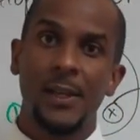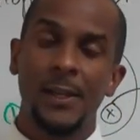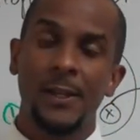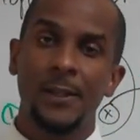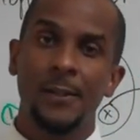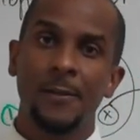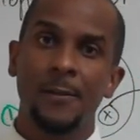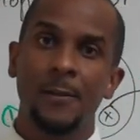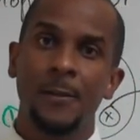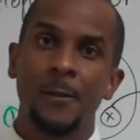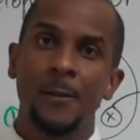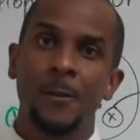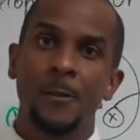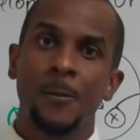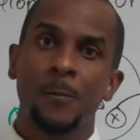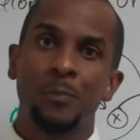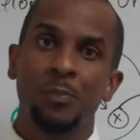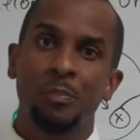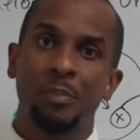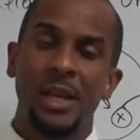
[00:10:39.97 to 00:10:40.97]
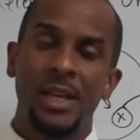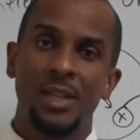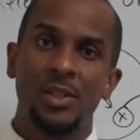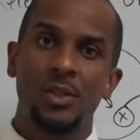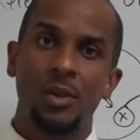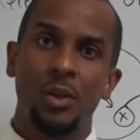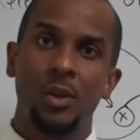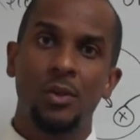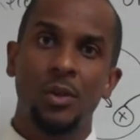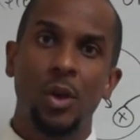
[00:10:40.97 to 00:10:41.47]
in
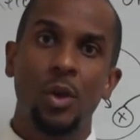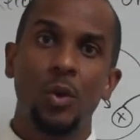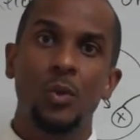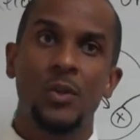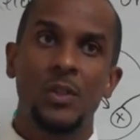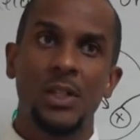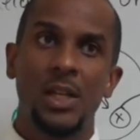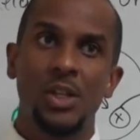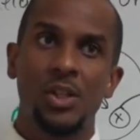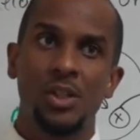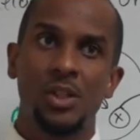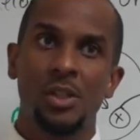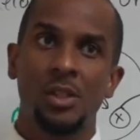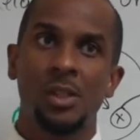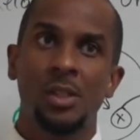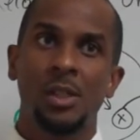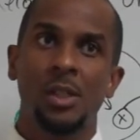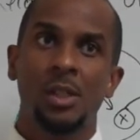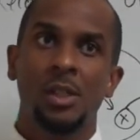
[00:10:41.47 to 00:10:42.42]
based on the host nation,